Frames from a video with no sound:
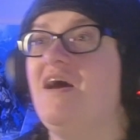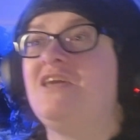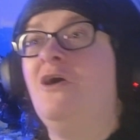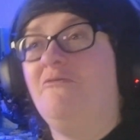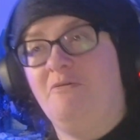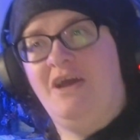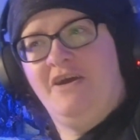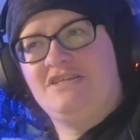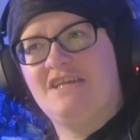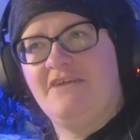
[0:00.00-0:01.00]
god, we are
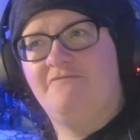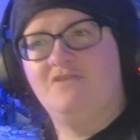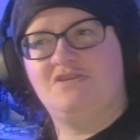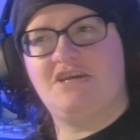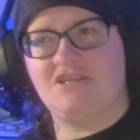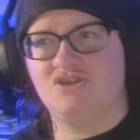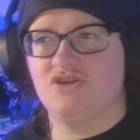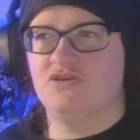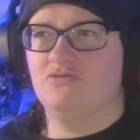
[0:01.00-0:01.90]
actually getting footage!